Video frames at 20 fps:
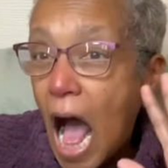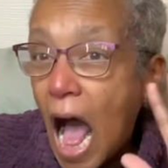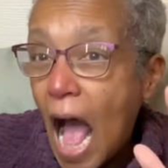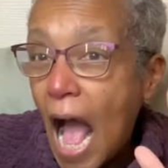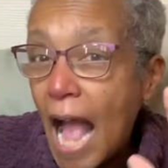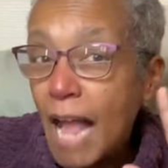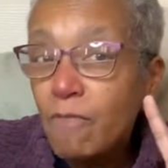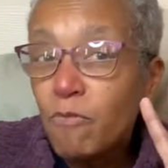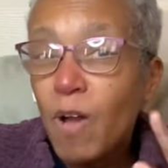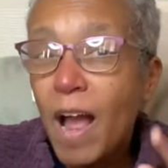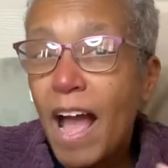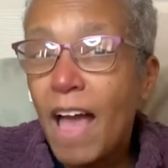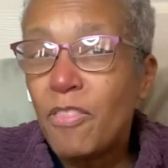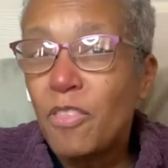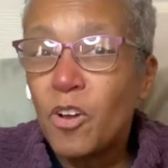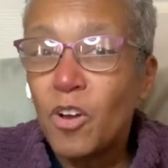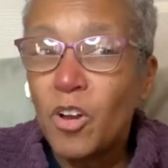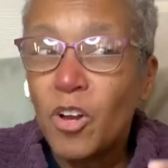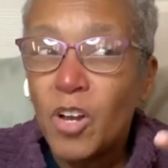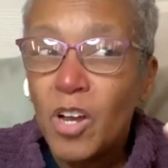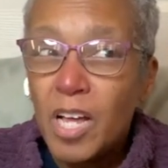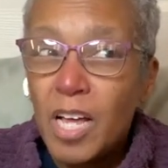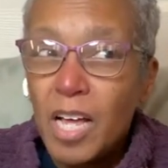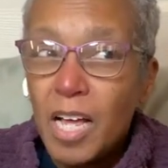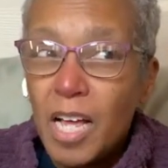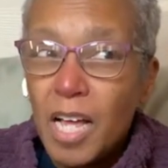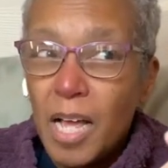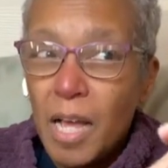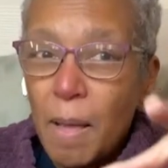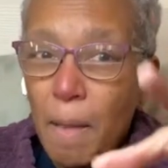I'd rather
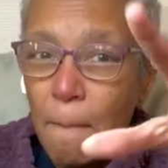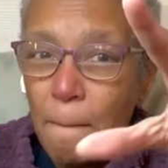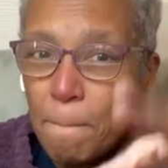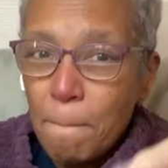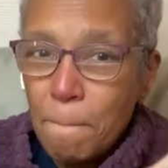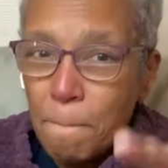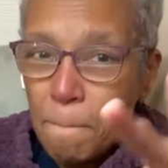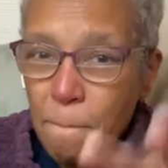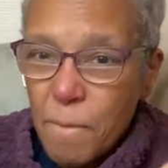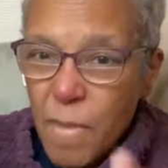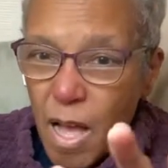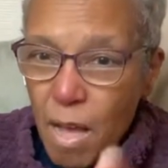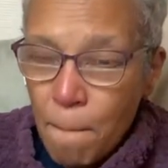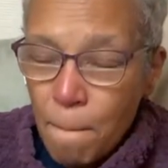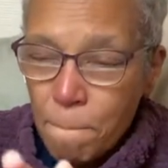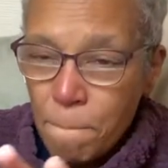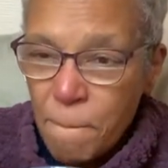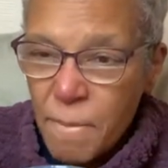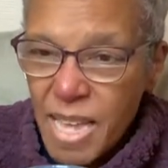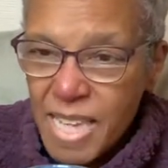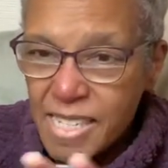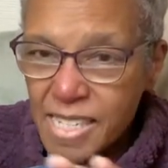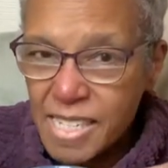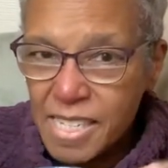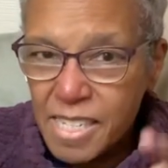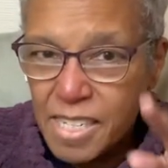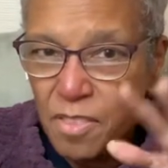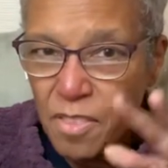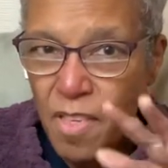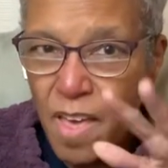
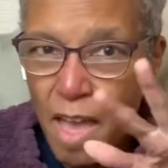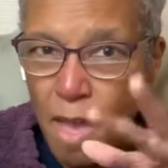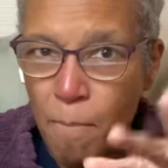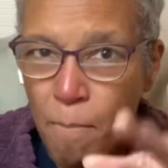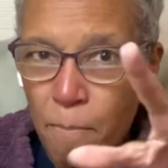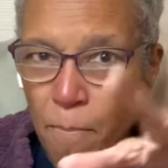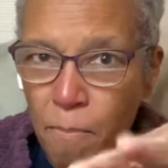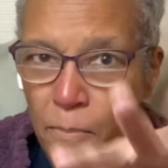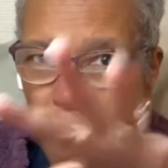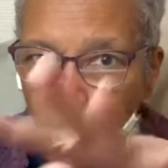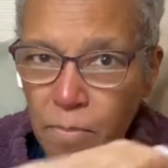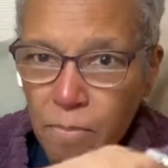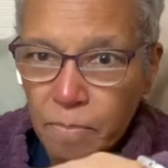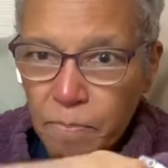mist them